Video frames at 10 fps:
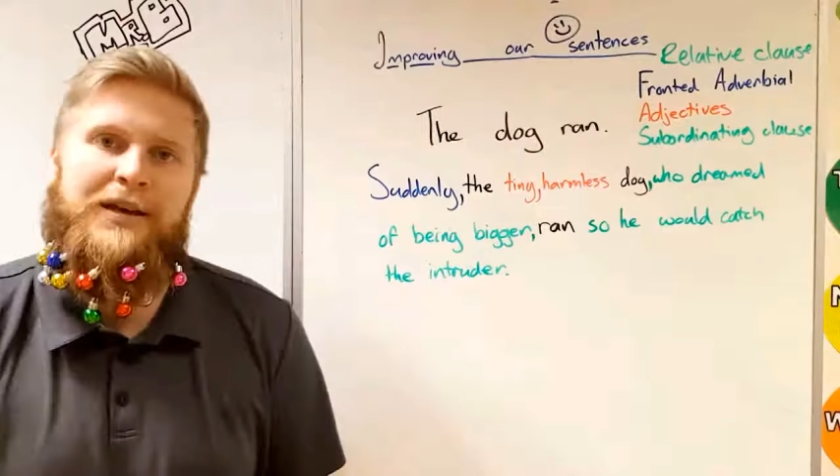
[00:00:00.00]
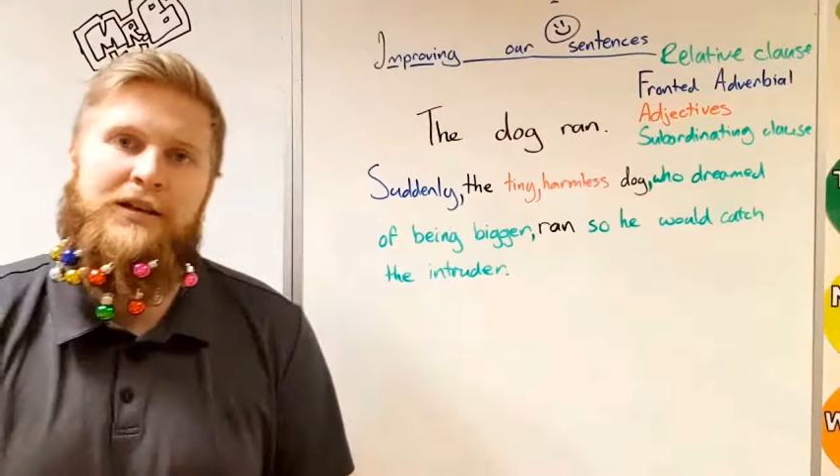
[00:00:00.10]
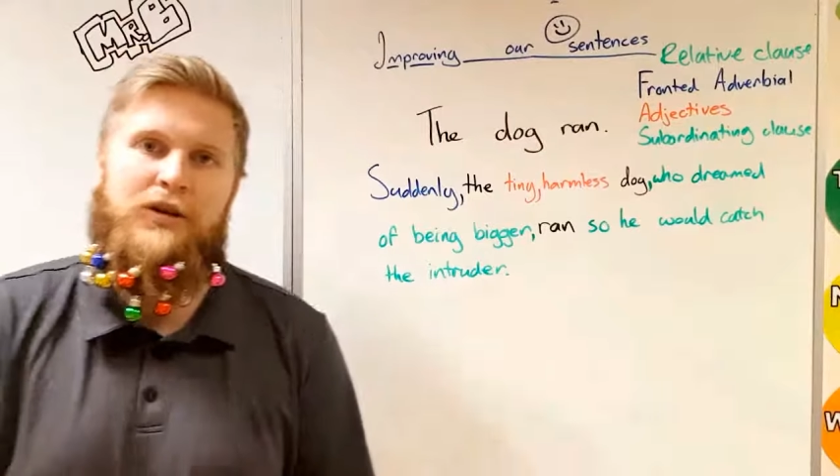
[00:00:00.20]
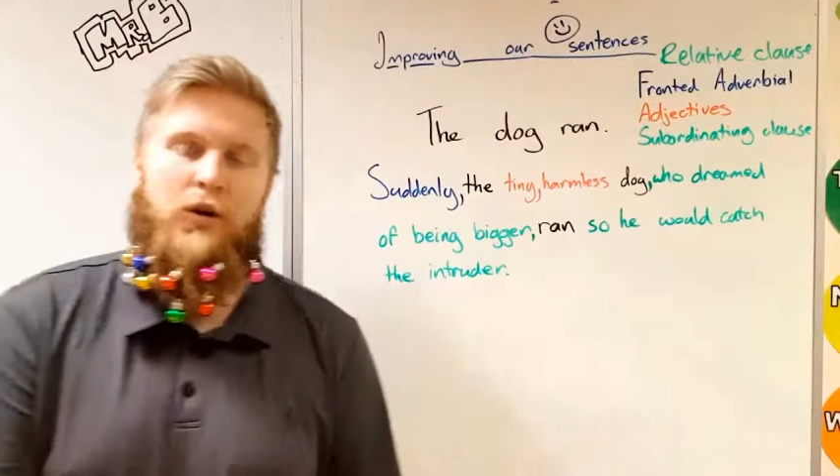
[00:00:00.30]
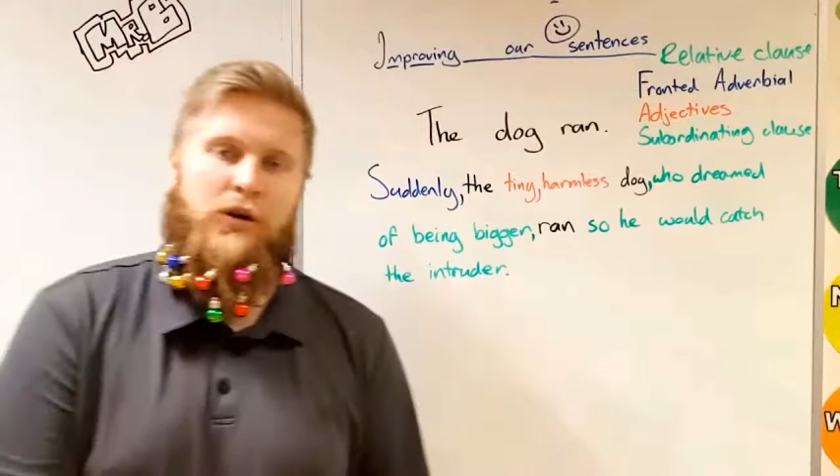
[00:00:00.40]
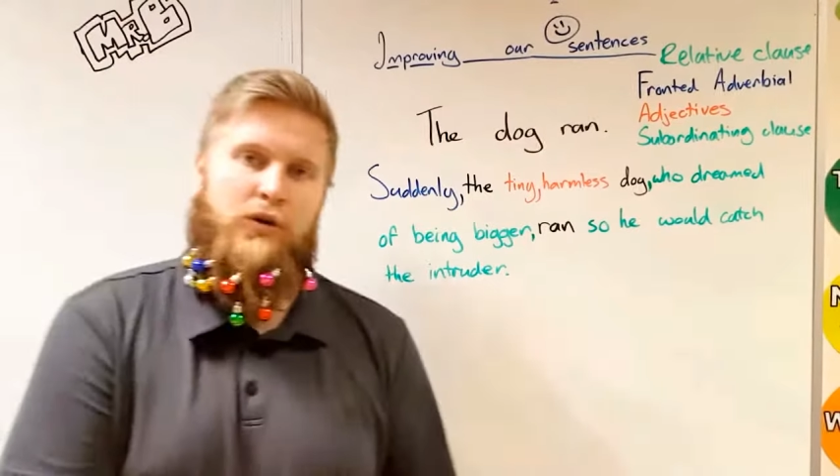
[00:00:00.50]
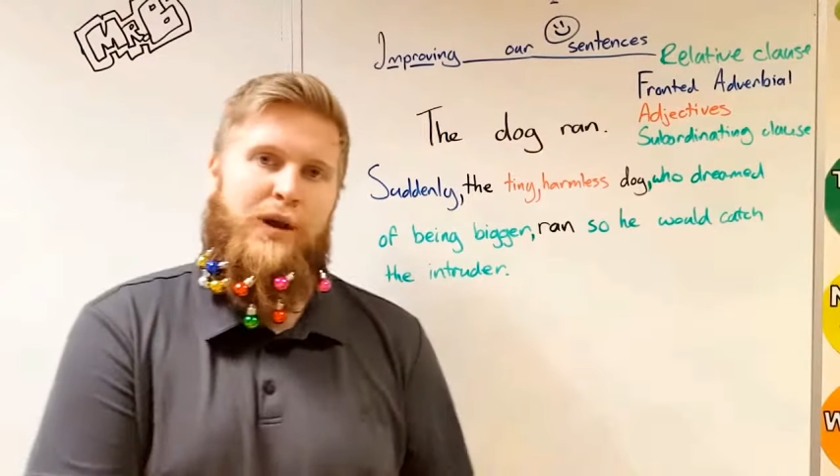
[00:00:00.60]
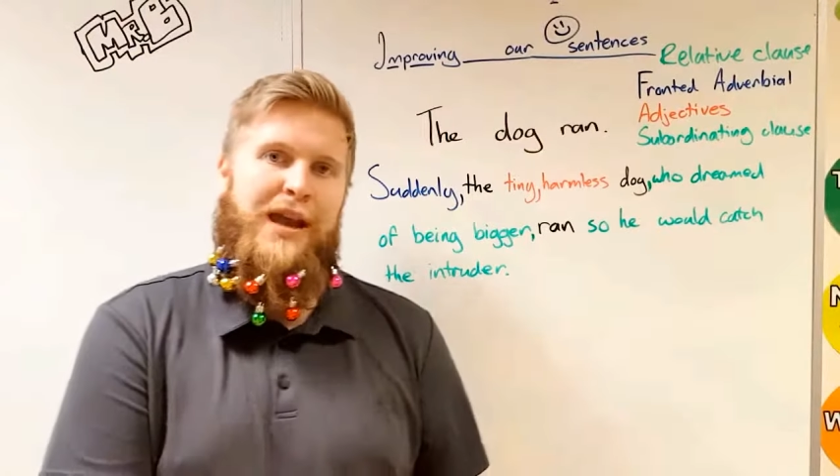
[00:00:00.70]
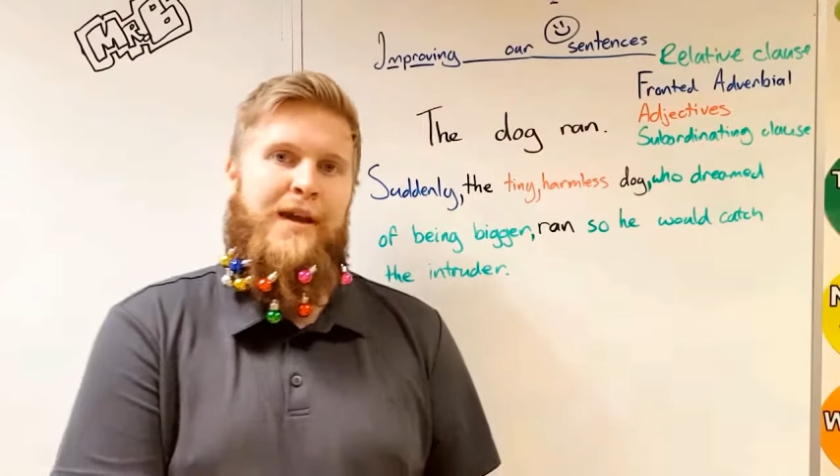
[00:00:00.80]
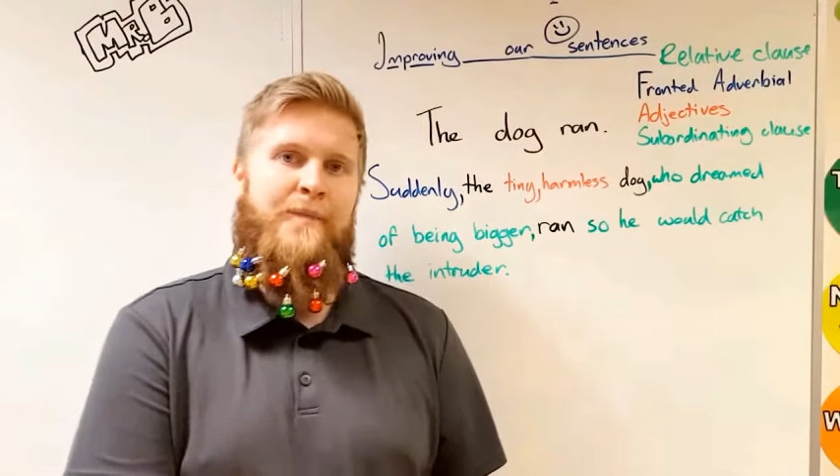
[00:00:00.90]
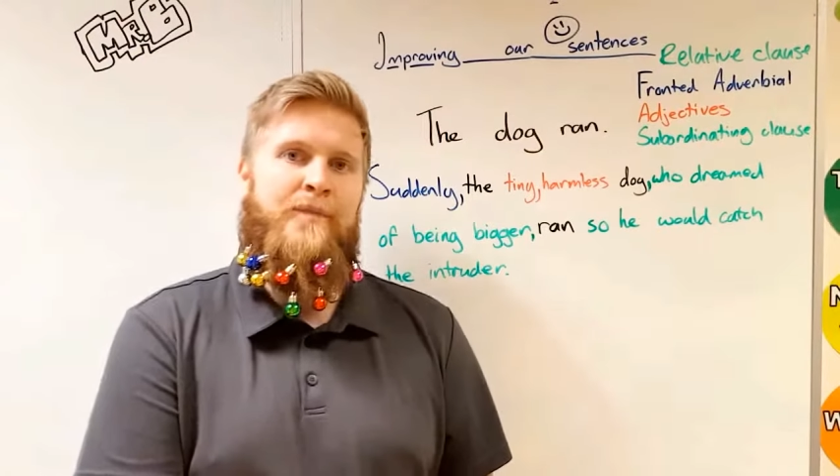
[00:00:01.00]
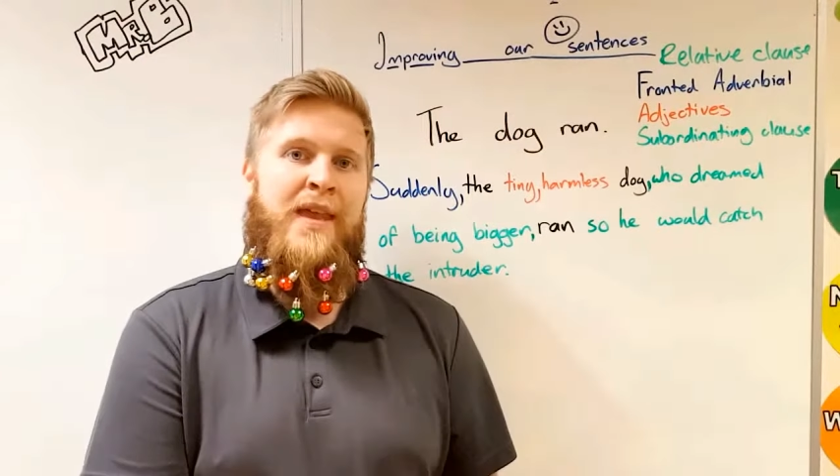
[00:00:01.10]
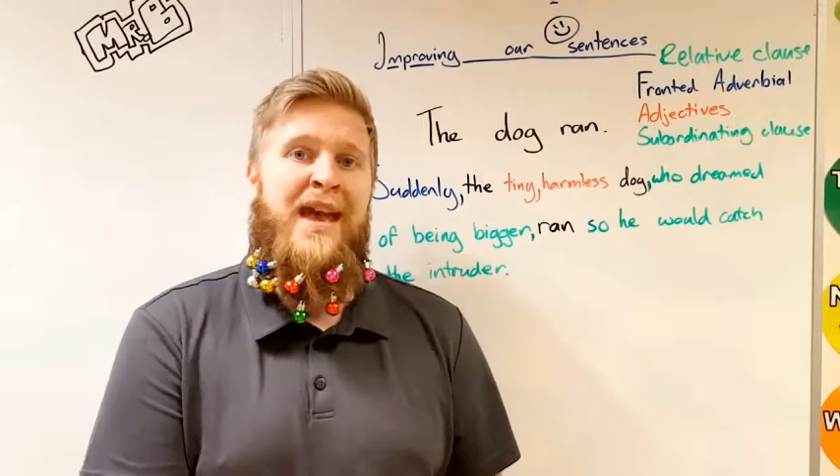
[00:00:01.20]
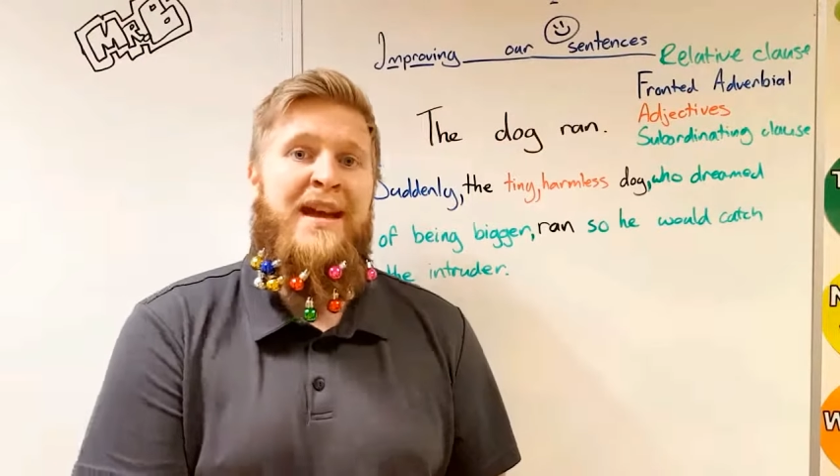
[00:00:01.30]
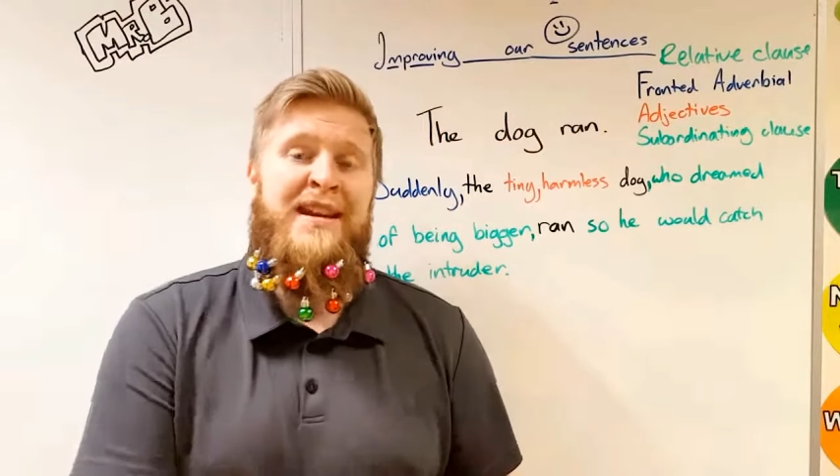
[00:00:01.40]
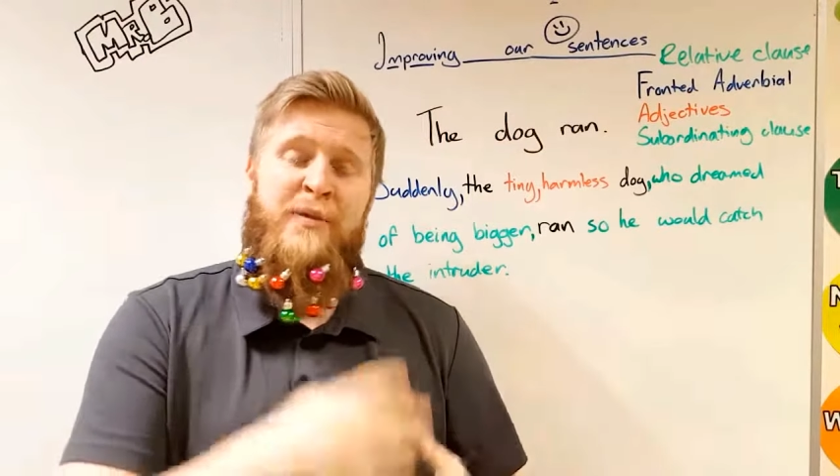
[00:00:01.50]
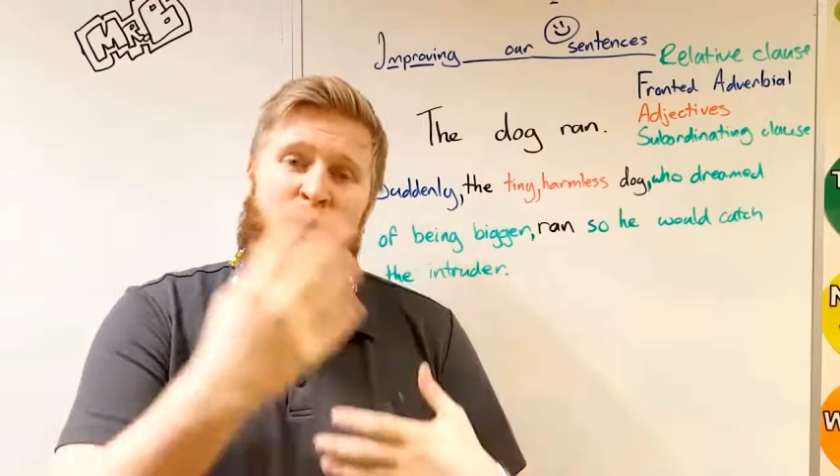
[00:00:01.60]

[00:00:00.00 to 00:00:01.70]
dog, okay? Now,